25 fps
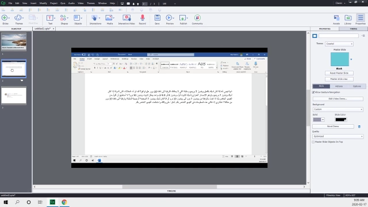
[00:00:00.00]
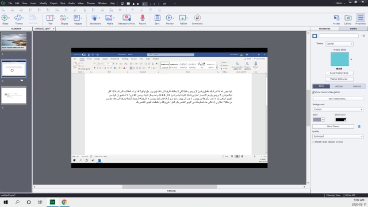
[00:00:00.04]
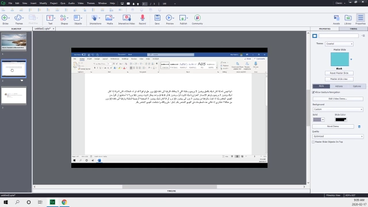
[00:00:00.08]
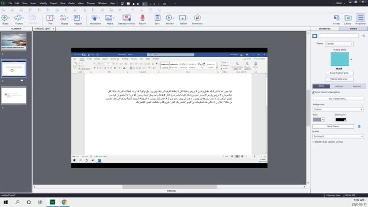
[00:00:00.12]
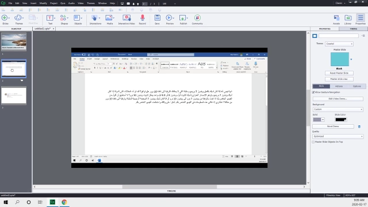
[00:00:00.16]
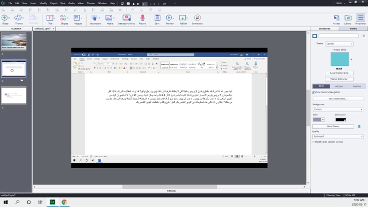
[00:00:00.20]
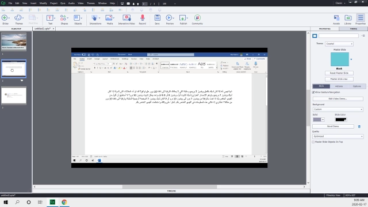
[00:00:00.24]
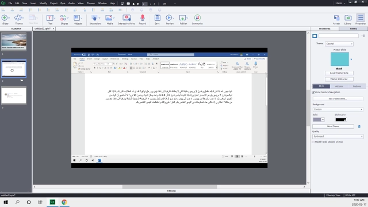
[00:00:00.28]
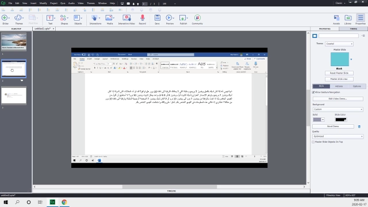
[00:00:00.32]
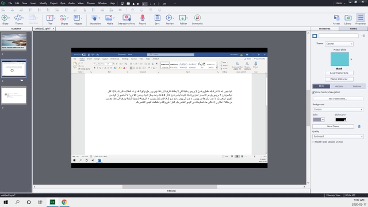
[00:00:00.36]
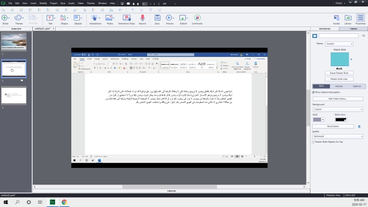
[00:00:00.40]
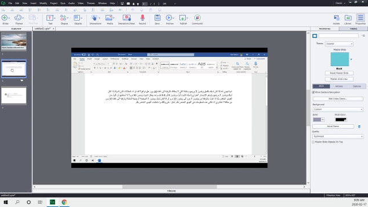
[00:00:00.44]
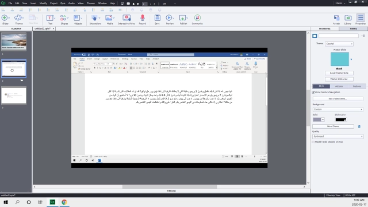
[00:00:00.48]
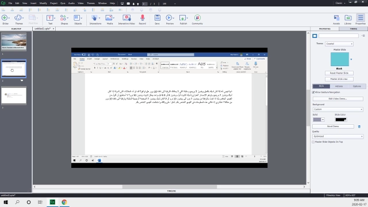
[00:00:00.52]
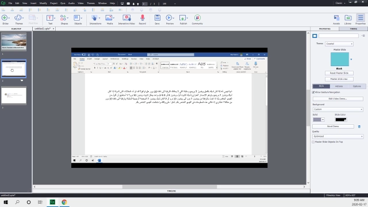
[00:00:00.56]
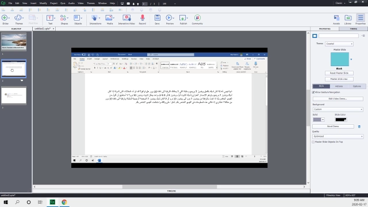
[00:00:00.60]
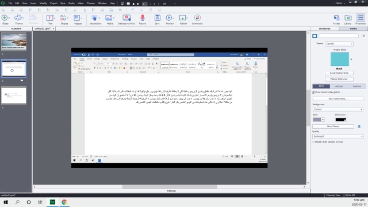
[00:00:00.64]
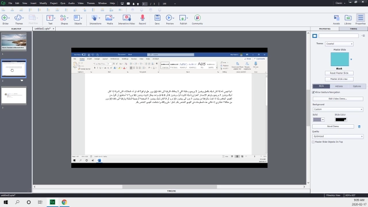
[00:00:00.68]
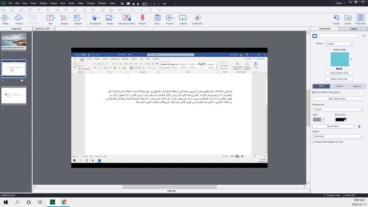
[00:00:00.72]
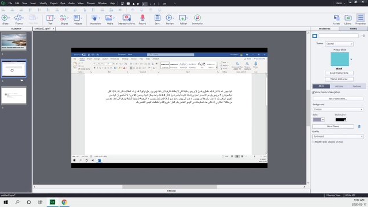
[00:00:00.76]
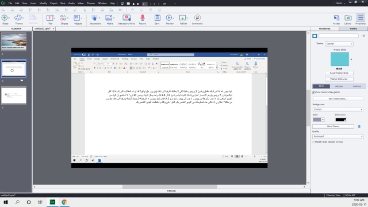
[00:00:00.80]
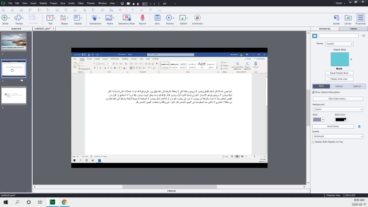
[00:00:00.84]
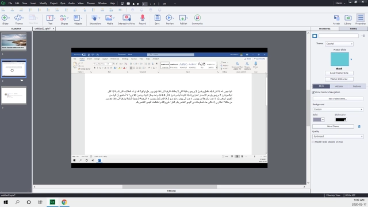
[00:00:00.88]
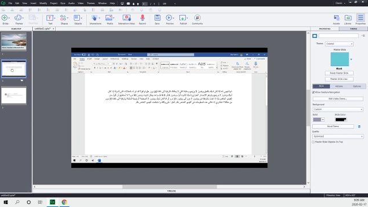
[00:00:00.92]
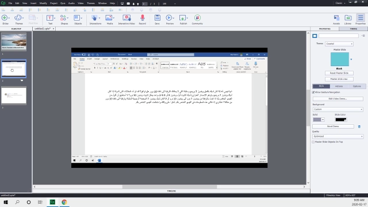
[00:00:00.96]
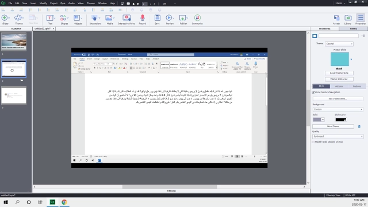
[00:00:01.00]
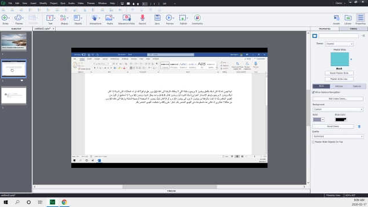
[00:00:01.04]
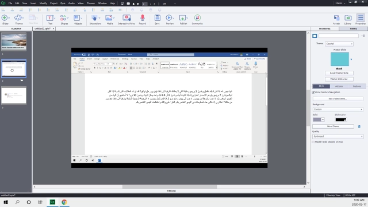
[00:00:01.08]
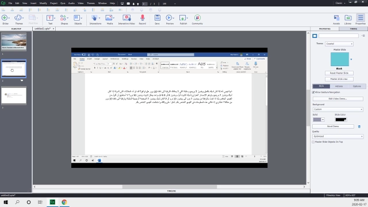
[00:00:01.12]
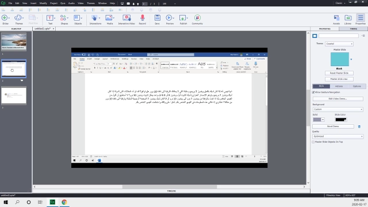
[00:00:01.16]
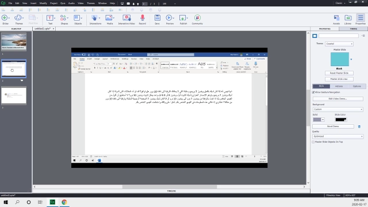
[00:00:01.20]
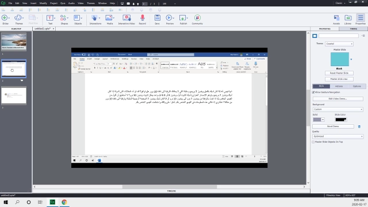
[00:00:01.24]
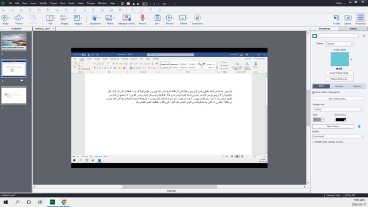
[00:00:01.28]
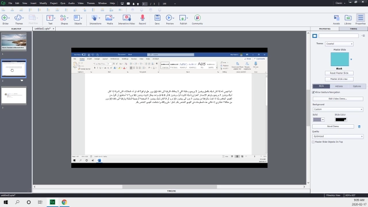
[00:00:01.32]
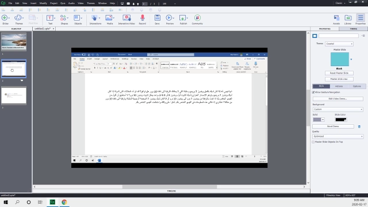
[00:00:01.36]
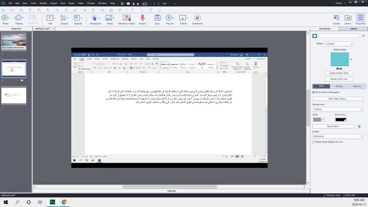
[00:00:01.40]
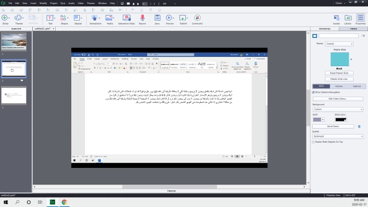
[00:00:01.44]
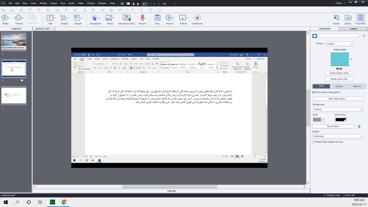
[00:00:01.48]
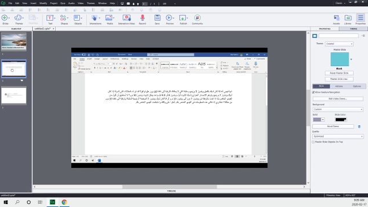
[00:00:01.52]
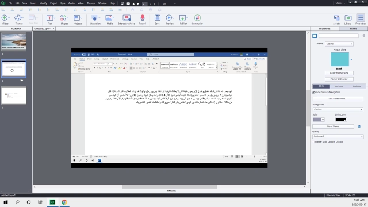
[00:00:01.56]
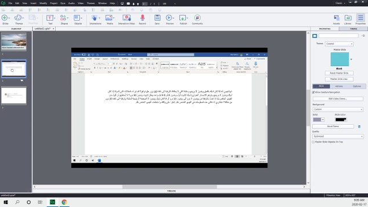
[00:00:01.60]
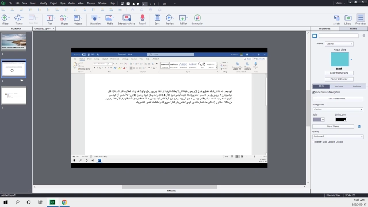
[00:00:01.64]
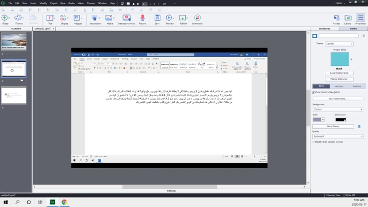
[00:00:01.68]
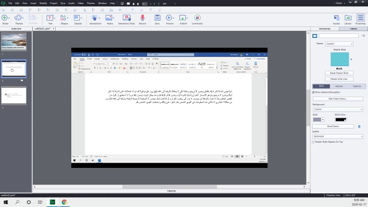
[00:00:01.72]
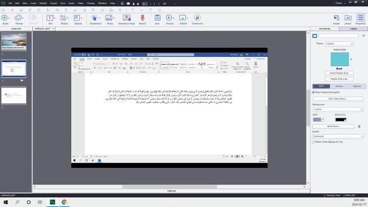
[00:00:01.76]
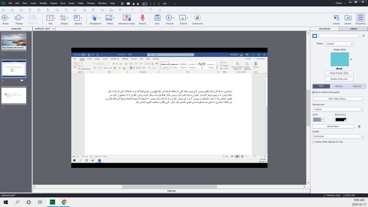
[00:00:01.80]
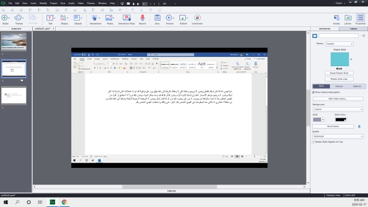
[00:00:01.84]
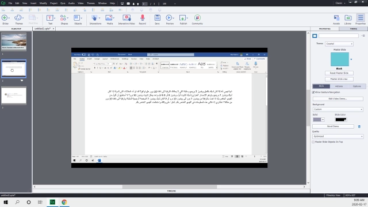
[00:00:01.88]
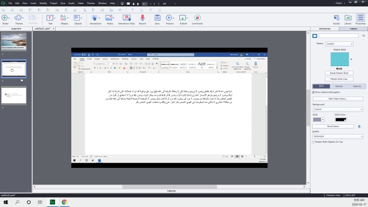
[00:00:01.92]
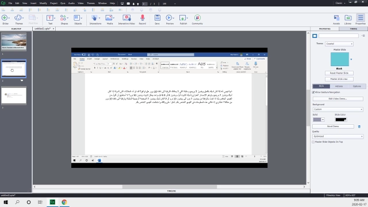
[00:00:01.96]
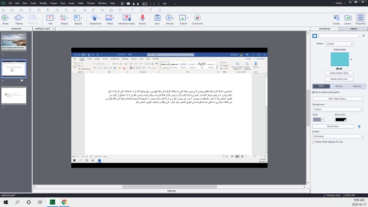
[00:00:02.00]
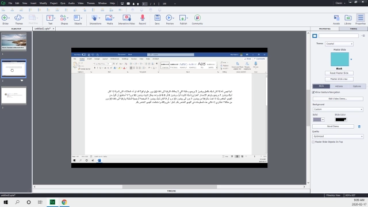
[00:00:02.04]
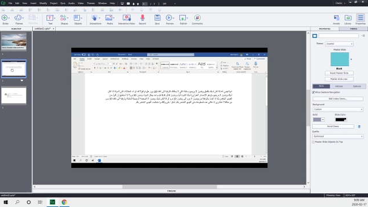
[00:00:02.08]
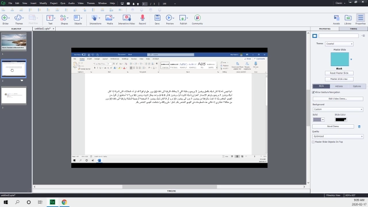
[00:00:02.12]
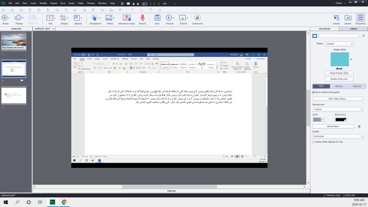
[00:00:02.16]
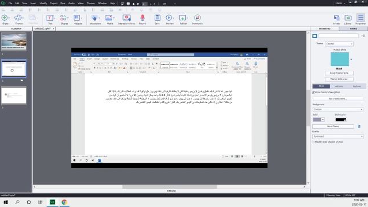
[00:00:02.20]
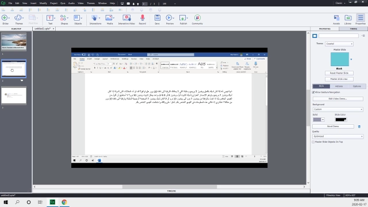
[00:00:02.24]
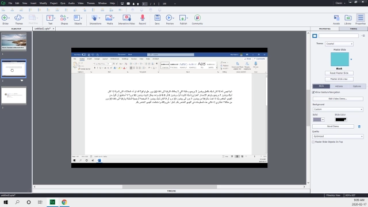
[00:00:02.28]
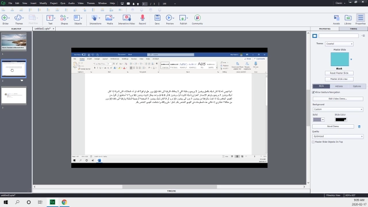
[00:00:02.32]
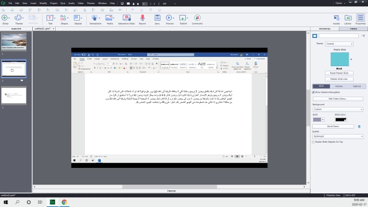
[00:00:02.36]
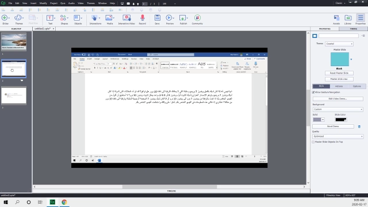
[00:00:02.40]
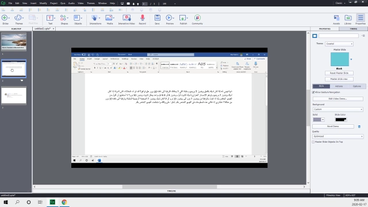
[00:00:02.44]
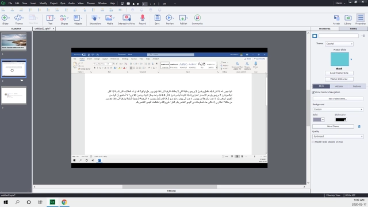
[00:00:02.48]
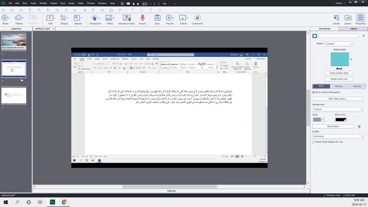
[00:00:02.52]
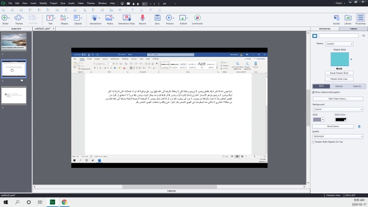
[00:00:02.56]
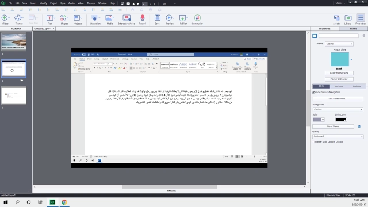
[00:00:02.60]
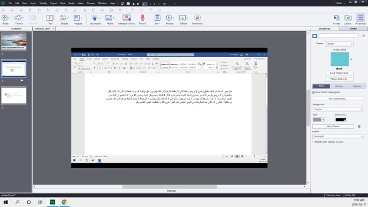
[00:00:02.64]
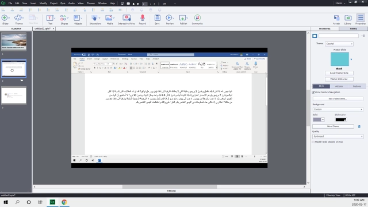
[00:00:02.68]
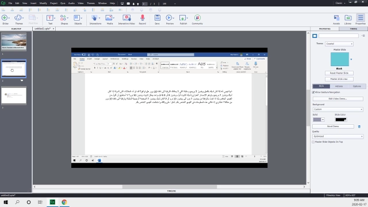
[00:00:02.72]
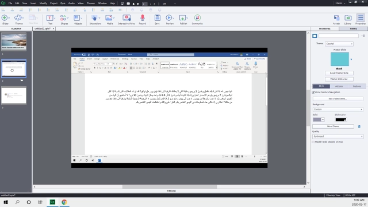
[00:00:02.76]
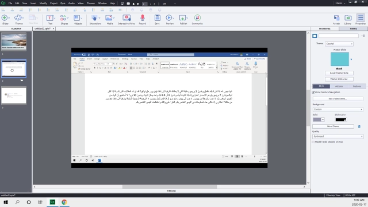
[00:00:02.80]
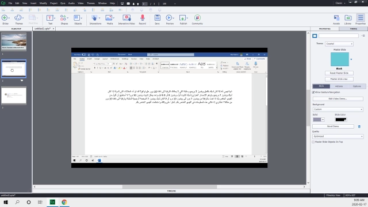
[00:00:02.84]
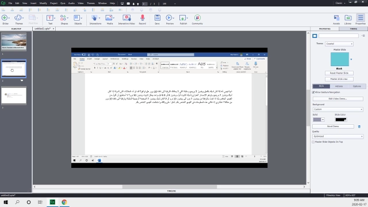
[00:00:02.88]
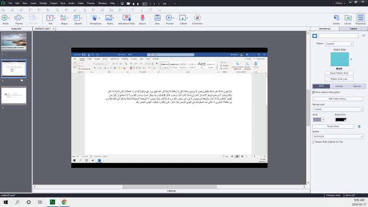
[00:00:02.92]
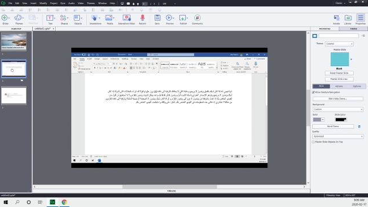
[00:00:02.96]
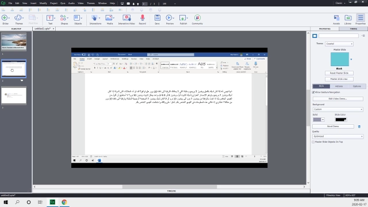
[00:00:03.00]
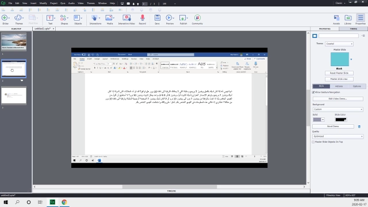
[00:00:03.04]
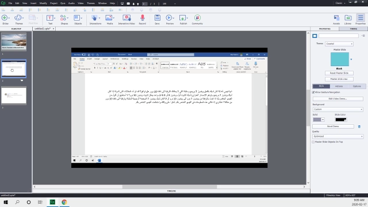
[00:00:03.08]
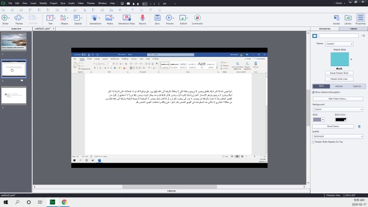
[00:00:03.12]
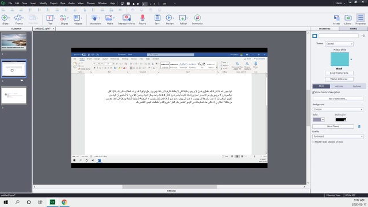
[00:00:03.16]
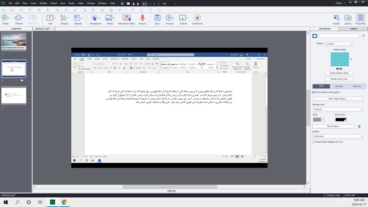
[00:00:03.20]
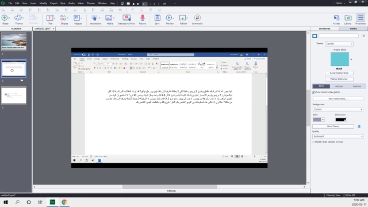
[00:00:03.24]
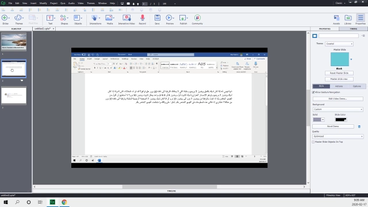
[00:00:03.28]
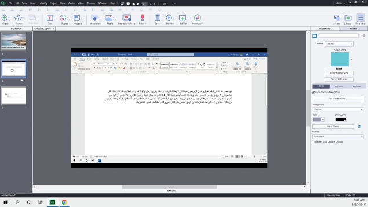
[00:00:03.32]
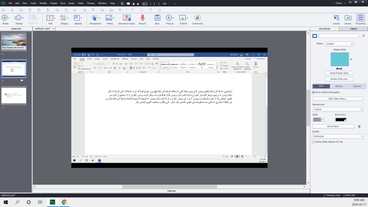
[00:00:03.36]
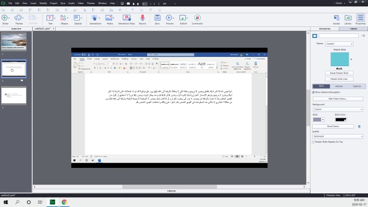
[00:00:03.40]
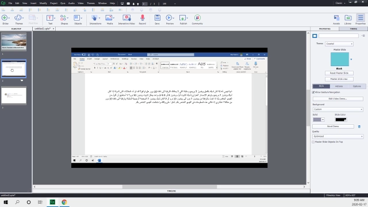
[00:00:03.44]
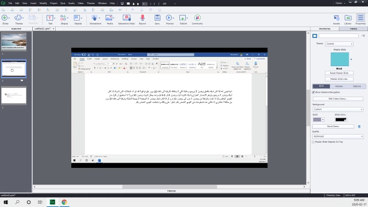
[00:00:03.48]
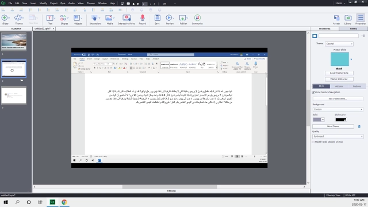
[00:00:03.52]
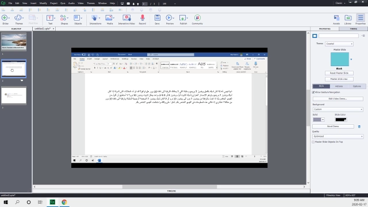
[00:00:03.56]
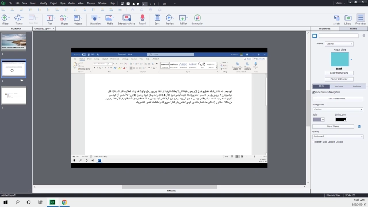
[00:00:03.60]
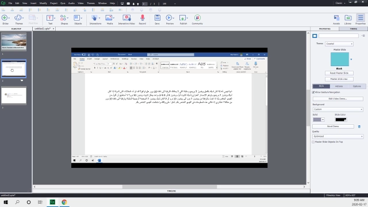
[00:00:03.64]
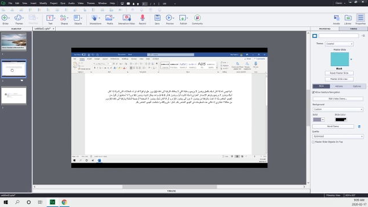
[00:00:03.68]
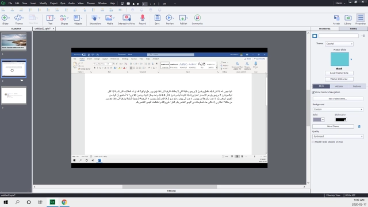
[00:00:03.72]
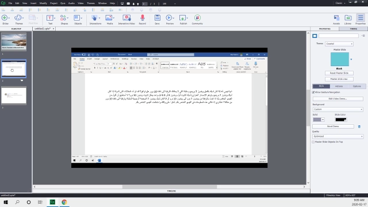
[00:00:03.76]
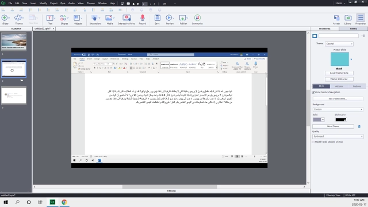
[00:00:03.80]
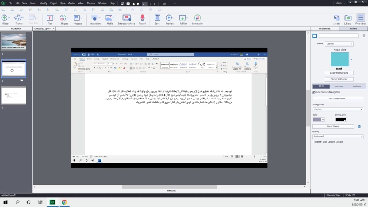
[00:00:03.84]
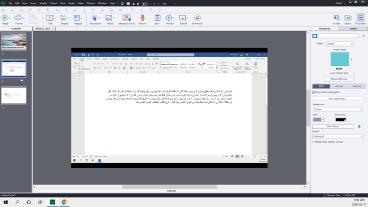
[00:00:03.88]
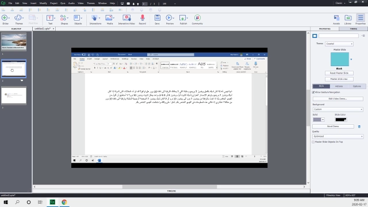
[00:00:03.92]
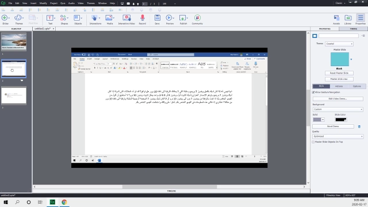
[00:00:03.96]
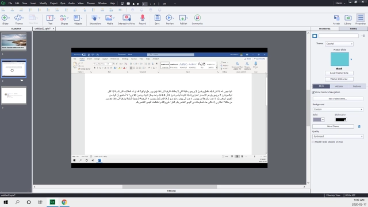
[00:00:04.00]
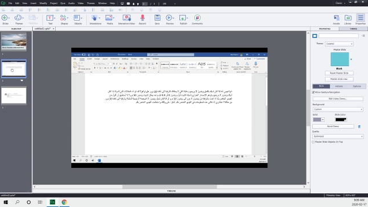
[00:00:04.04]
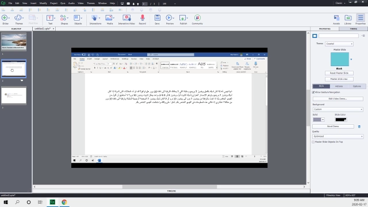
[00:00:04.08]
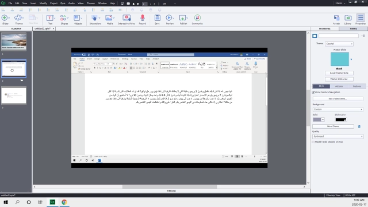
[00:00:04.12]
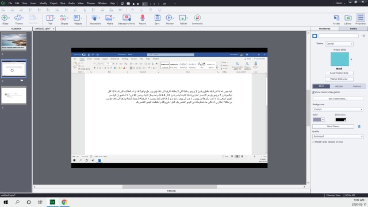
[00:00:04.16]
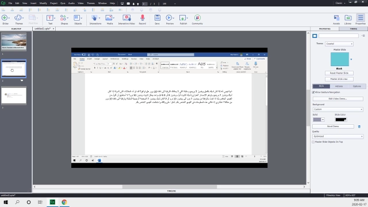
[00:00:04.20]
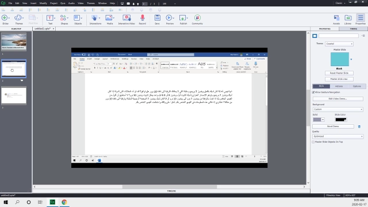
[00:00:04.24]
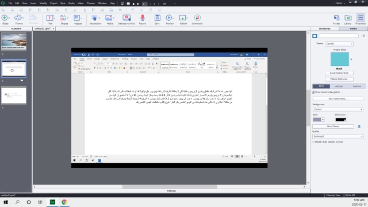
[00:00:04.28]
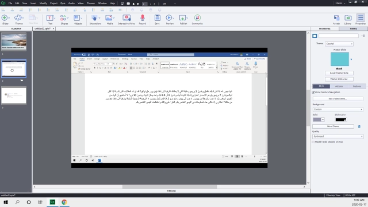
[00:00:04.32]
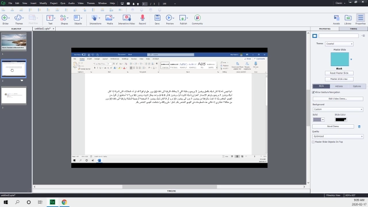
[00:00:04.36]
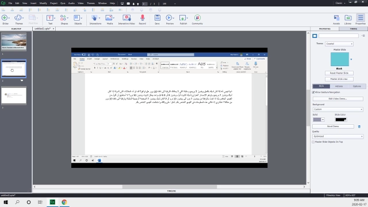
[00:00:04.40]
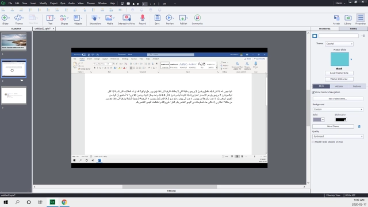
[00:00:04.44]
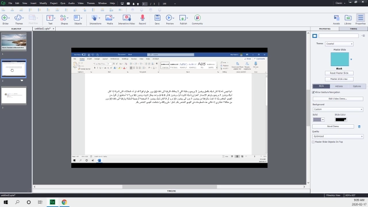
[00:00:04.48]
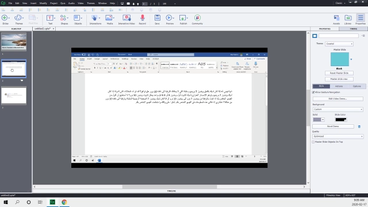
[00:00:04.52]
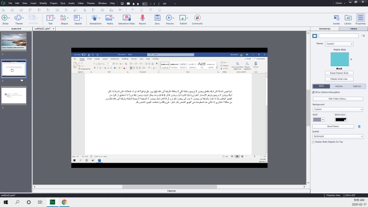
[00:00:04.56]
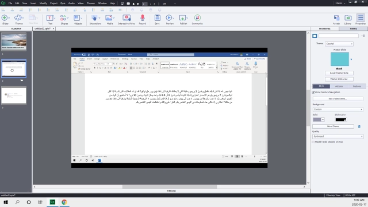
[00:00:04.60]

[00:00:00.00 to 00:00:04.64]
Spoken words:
[unreadable: no face in view]